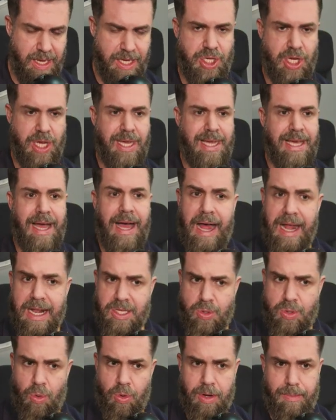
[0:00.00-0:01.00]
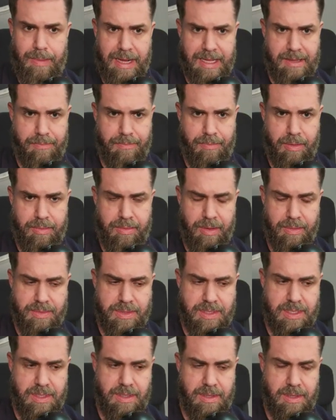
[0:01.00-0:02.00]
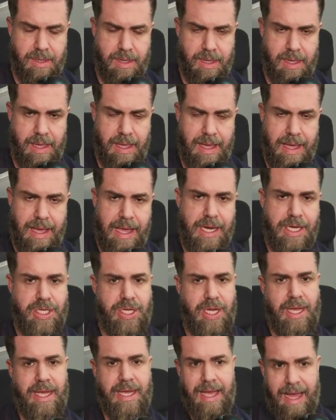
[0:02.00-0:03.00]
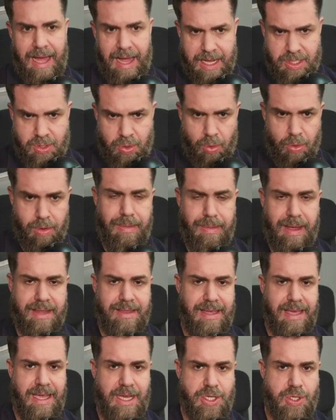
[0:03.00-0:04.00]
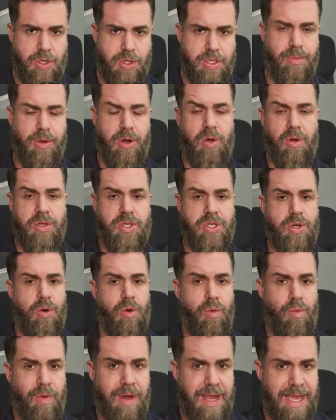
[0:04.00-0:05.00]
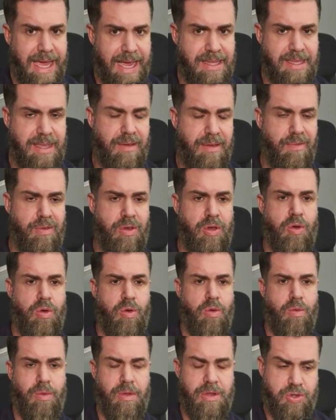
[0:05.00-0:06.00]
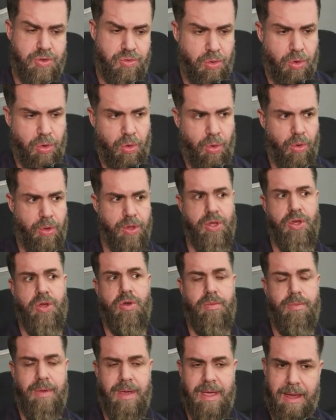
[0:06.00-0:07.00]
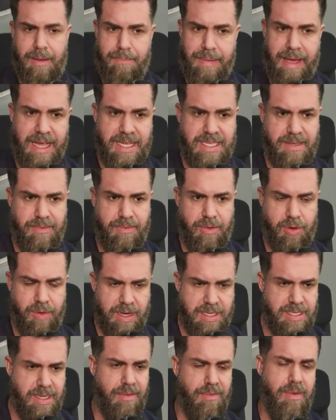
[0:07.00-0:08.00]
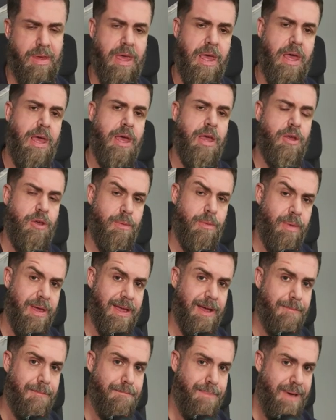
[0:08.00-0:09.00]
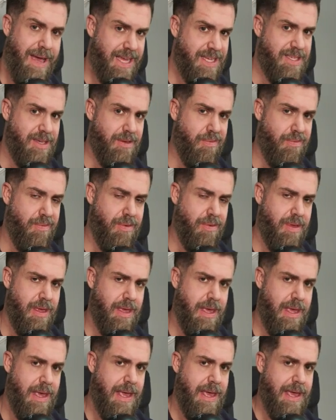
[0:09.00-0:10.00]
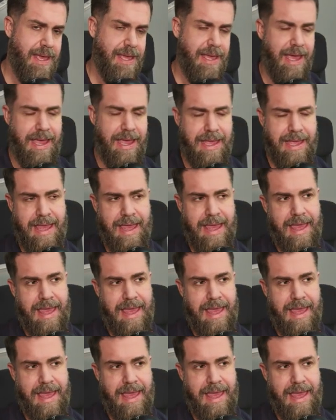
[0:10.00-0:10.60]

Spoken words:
She can't talk about the problems. She can't talk about the issues because you're reactive. You withdraw. You become passive aggressive. You become passive. Okay.